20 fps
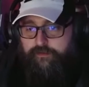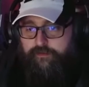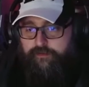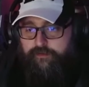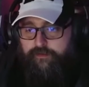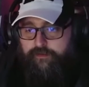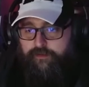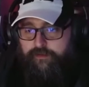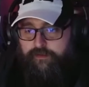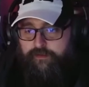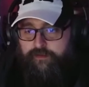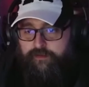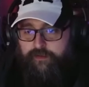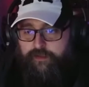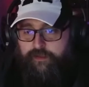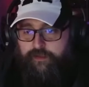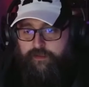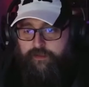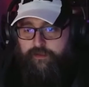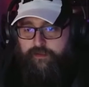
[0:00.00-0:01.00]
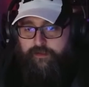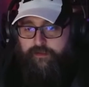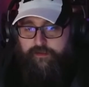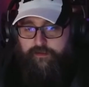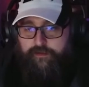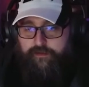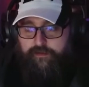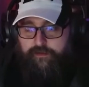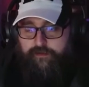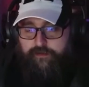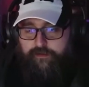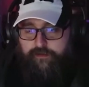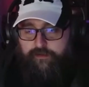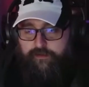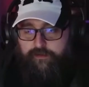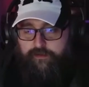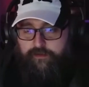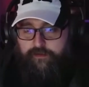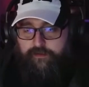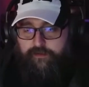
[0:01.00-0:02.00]

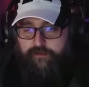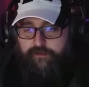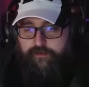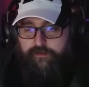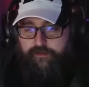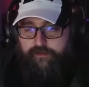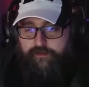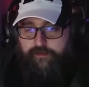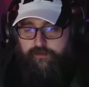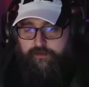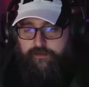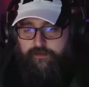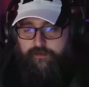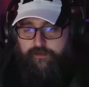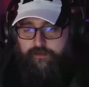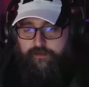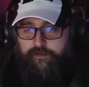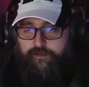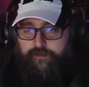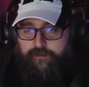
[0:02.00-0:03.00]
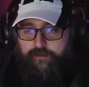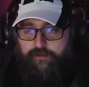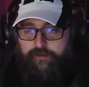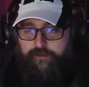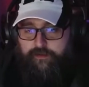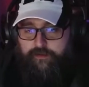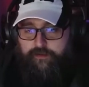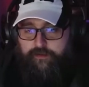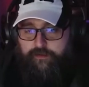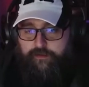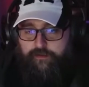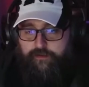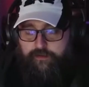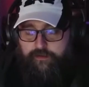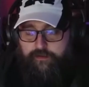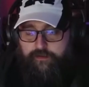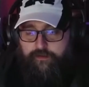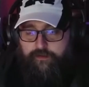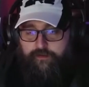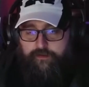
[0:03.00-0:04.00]

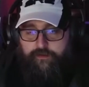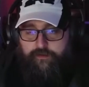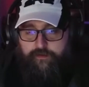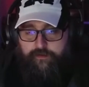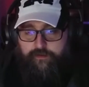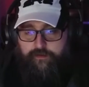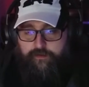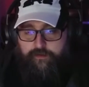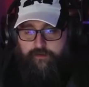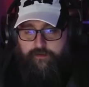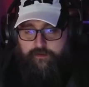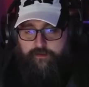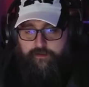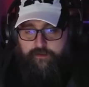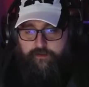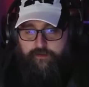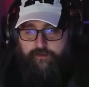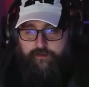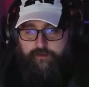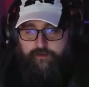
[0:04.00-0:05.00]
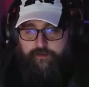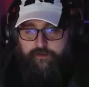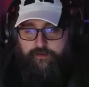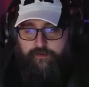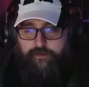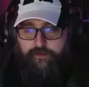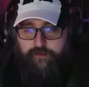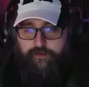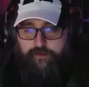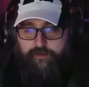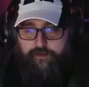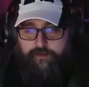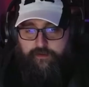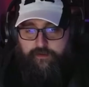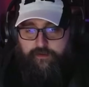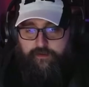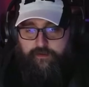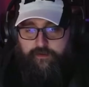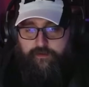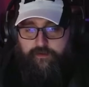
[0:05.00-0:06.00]

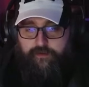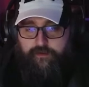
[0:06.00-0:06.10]
(silent)